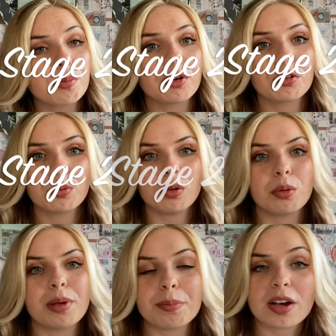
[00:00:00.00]
module or
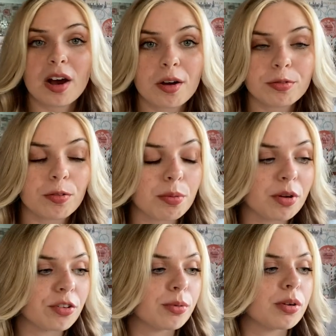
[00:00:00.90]
maybe half of the
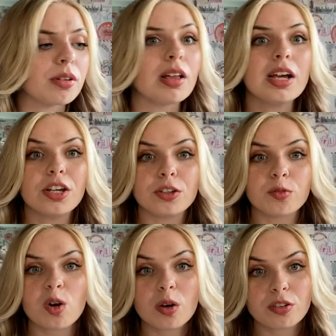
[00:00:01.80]
module.
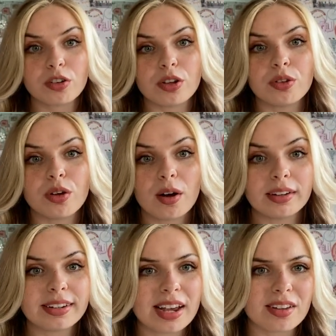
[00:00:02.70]
You've got to the
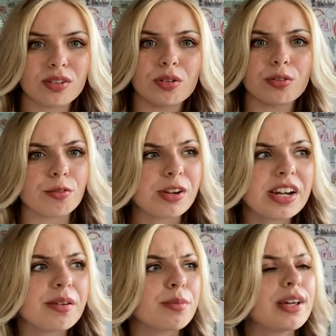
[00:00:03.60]
holidays or a
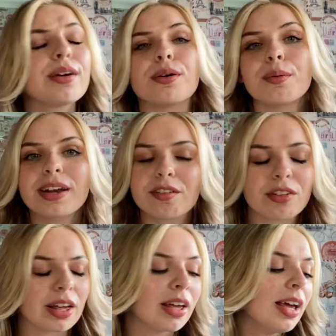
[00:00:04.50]
reading week or
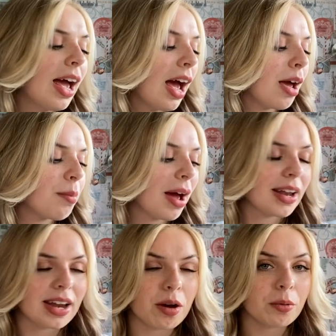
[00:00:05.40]
whatever.
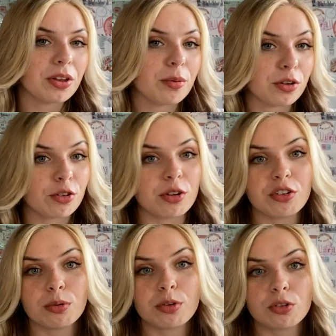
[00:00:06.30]
And now what you want to do
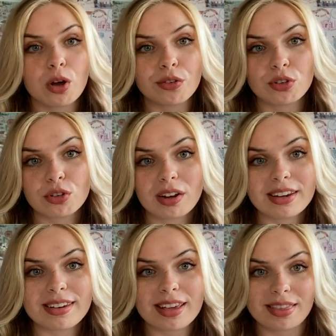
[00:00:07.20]
is you want to
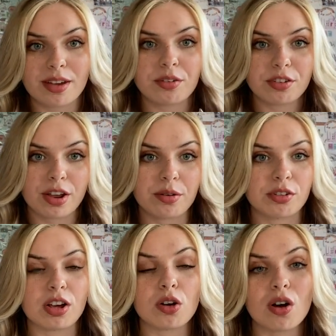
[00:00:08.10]
consolidate those notes
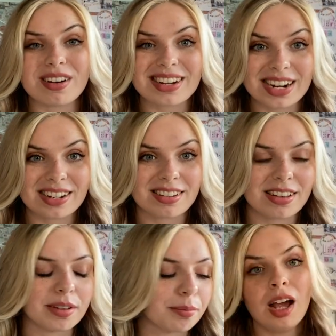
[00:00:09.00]
and condense
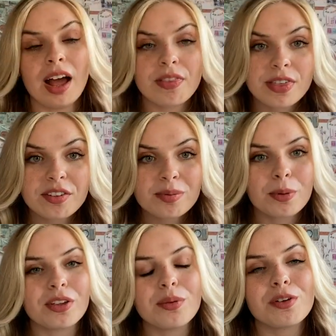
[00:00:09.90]
them. At this
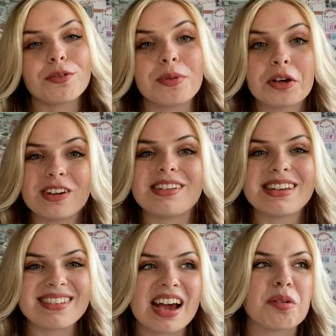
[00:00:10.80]
point, you want to be
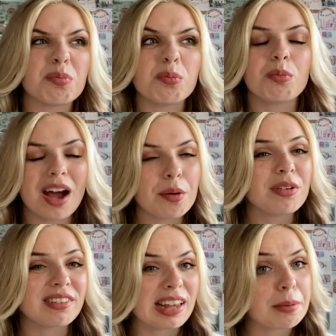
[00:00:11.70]
cutting down, I
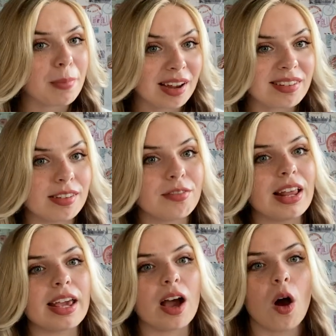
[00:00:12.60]
would say
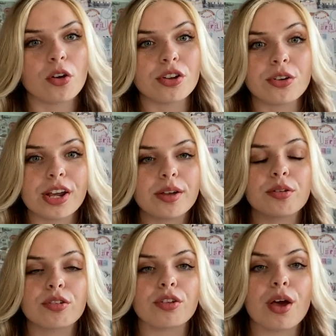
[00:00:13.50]
massively, on your
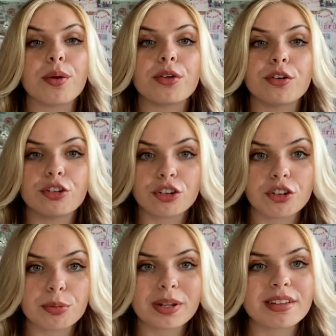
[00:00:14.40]
notes. So your
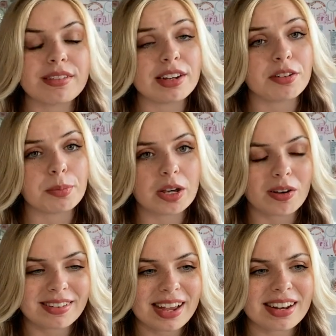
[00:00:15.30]
judgments need to be
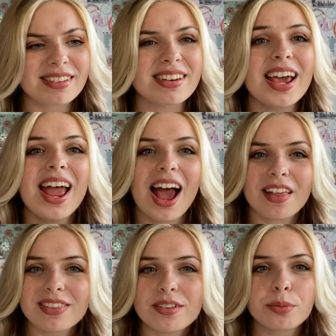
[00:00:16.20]
condensed,
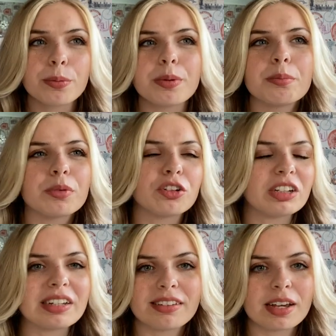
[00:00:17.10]
and this will be much
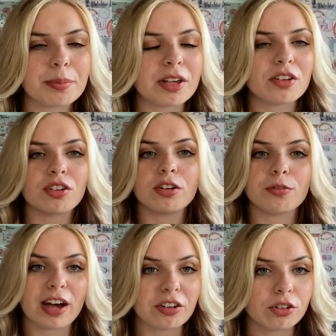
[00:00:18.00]
easier because you'll have
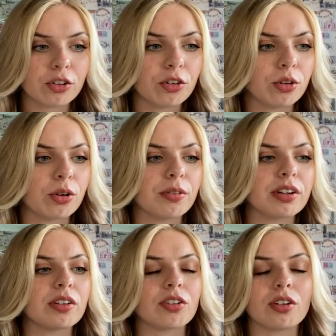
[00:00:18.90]
had your
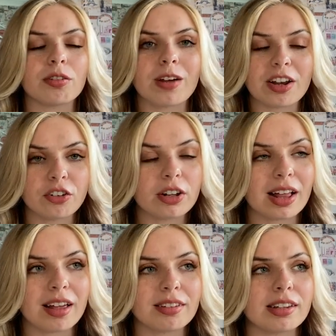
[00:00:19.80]
tutorials, you'll have had your
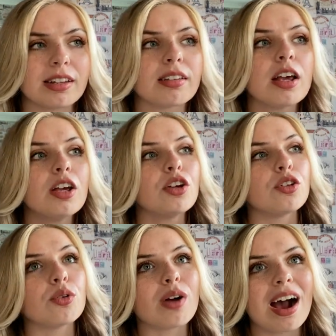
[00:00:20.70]
classes,
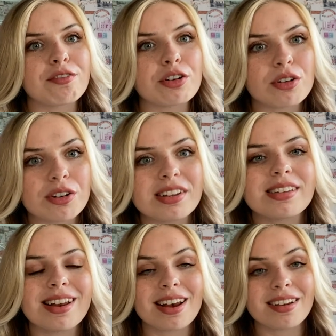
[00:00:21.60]
you'll have an
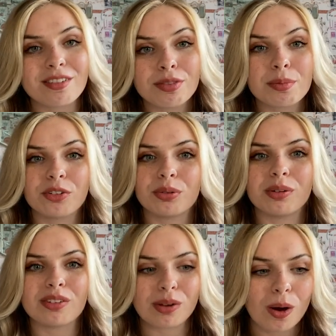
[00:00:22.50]
understanding of the module
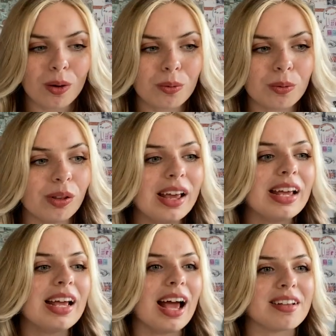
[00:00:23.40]
as a whole,
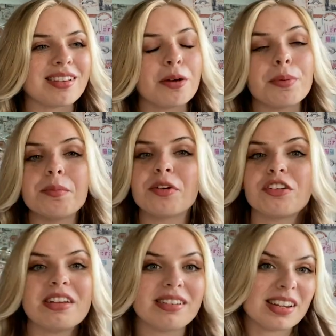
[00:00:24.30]
and so it'll be much
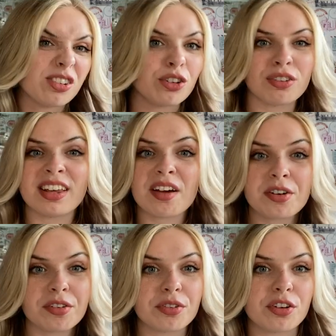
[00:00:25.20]
easier to just get
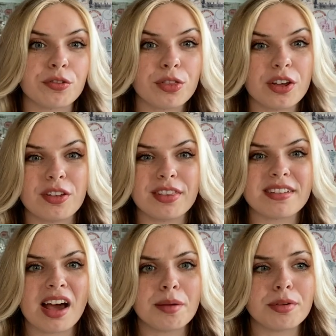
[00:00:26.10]
rid of stuff that at the
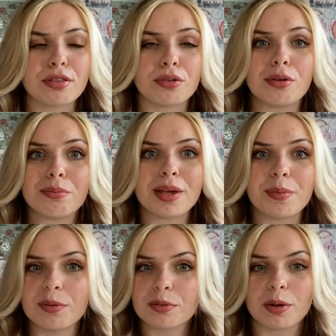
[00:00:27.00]
time you thought
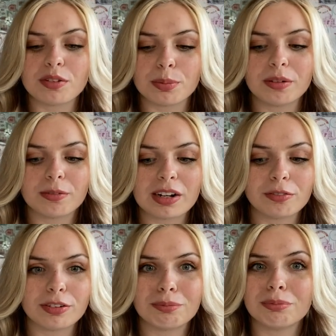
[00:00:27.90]
maybe was possibly
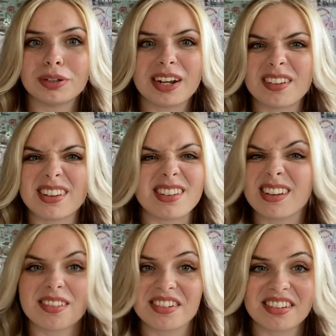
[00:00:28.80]
relevant, but now it turns
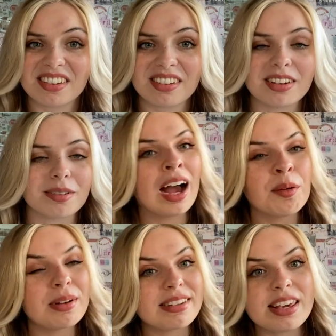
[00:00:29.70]
out it just isn't. I
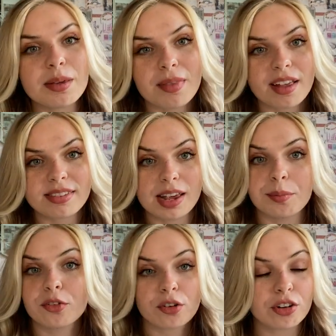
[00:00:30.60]
would keep that
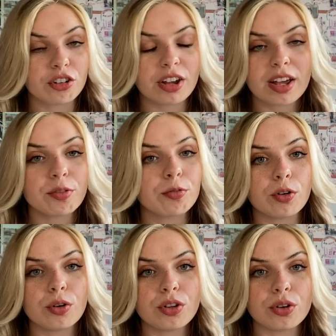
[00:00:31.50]
same structure
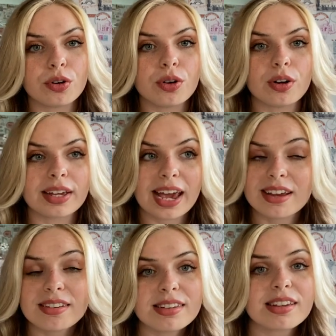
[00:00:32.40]
for your
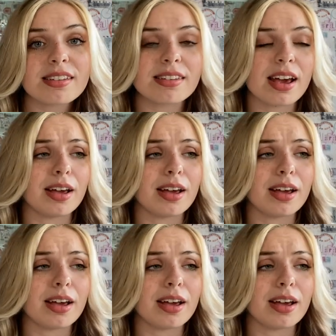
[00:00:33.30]
cases,